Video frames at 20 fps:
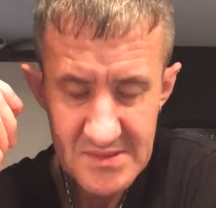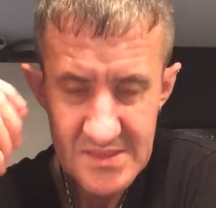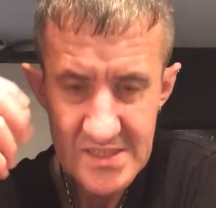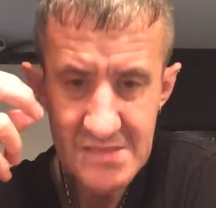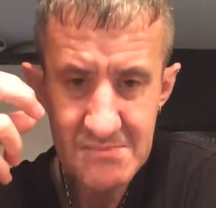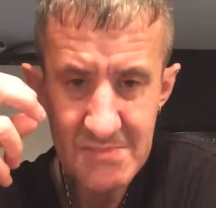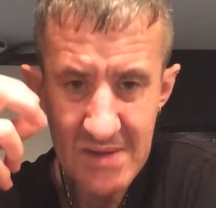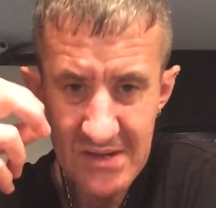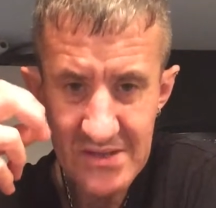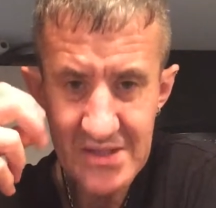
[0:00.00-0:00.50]
It
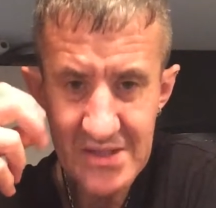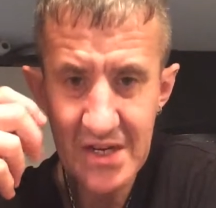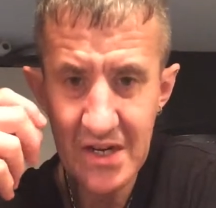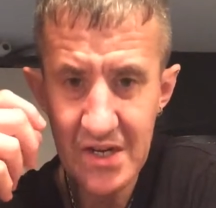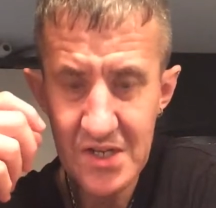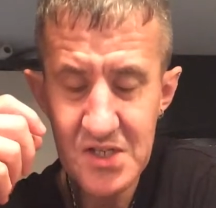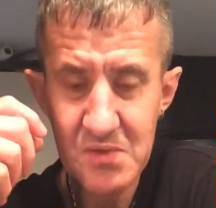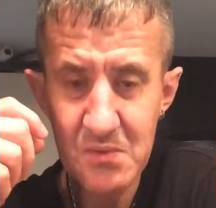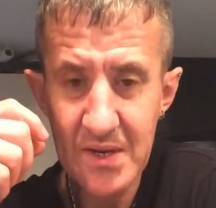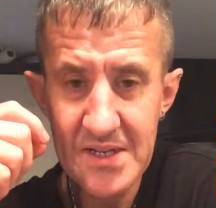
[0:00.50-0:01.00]
smelled a
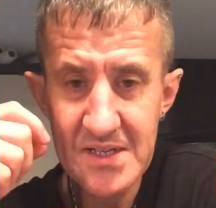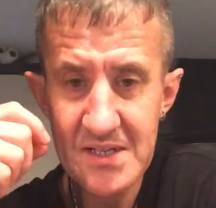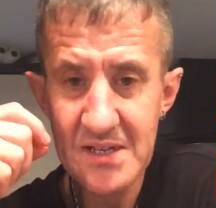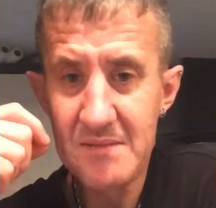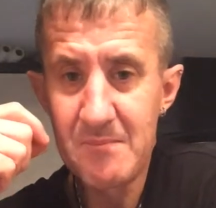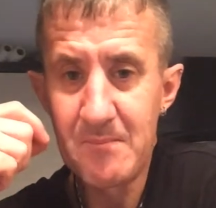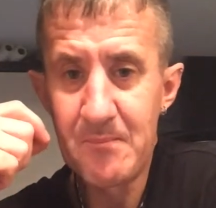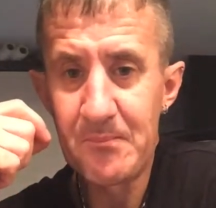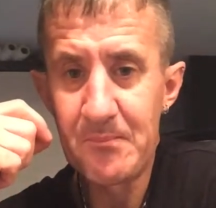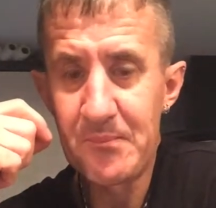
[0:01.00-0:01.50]
lot
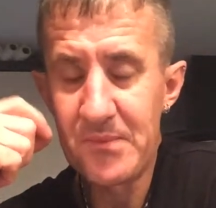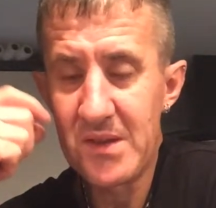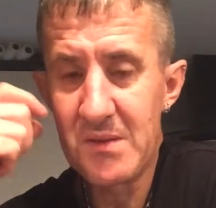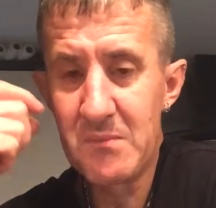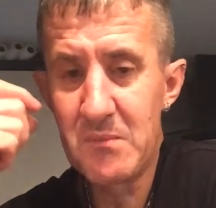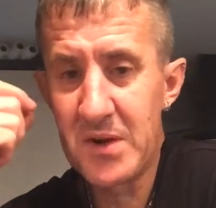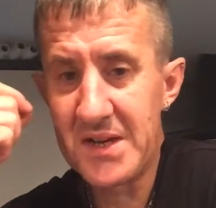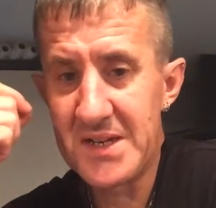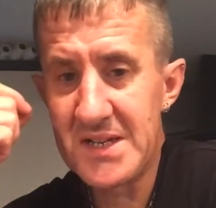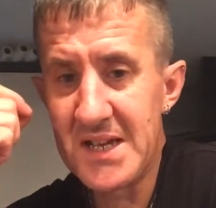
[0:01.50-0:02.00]
sweeter
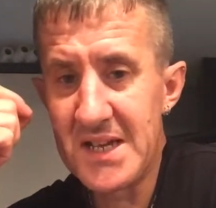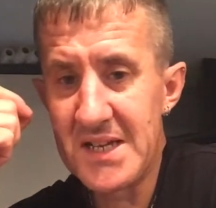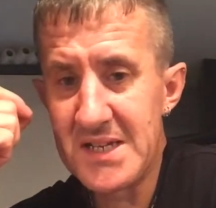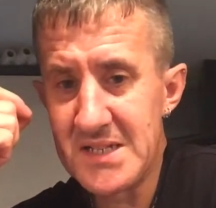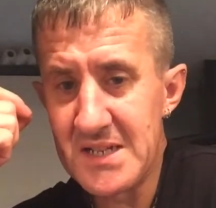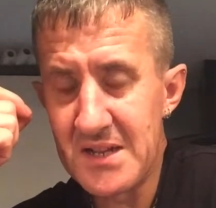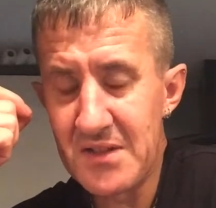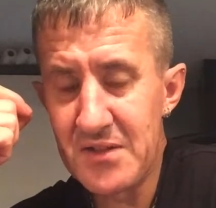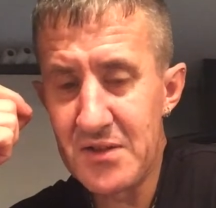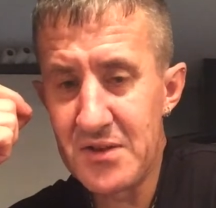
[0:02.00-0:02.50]
than, what it
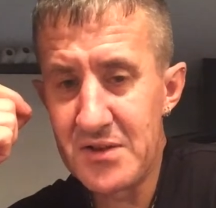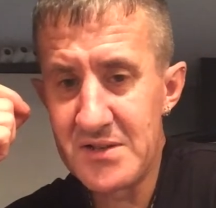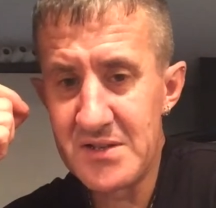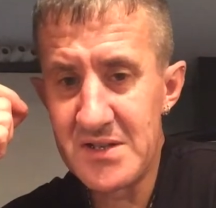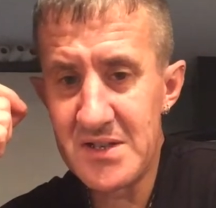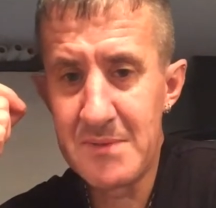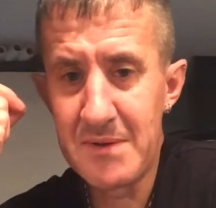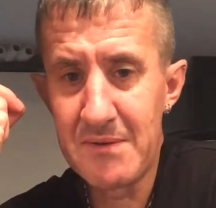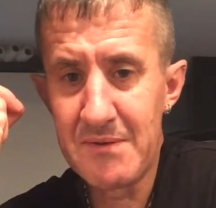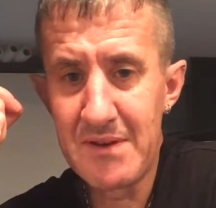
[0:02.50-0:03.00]
tasted. I thought
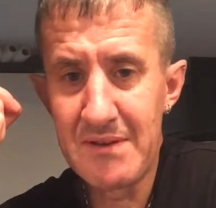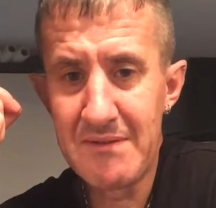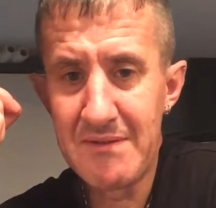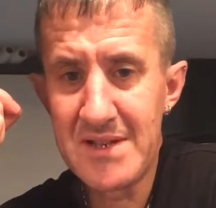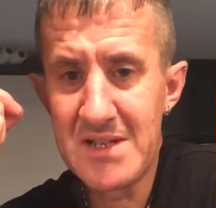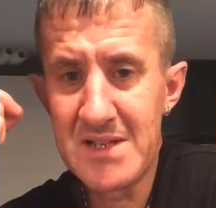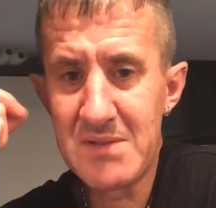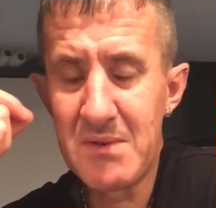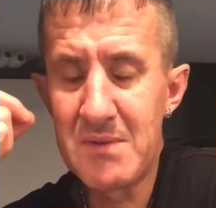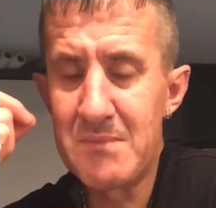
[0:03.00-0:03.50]
it would be a really,
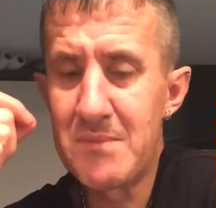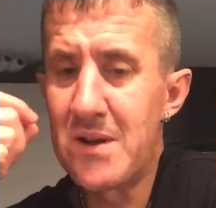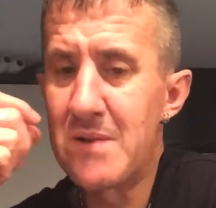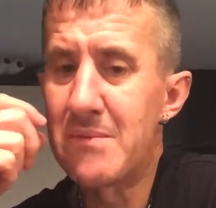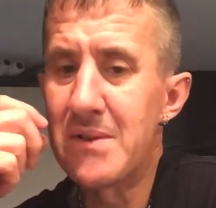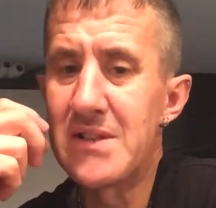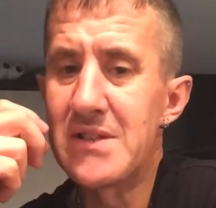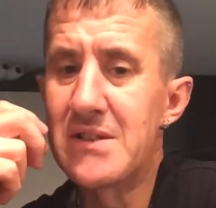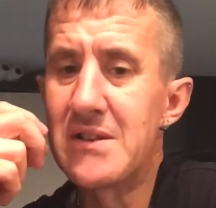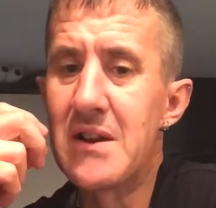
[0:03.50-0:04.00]
really sweet
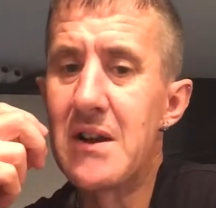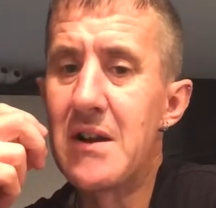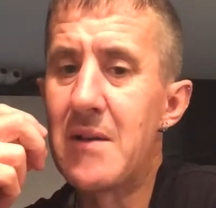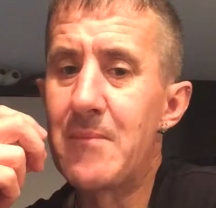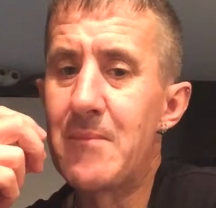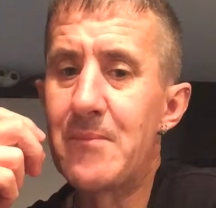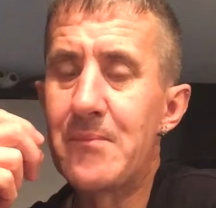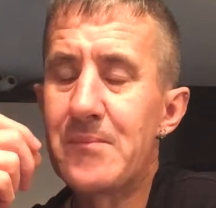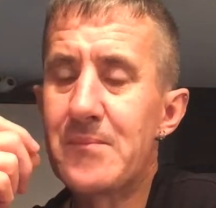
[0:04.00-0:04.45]
pop, but it's not.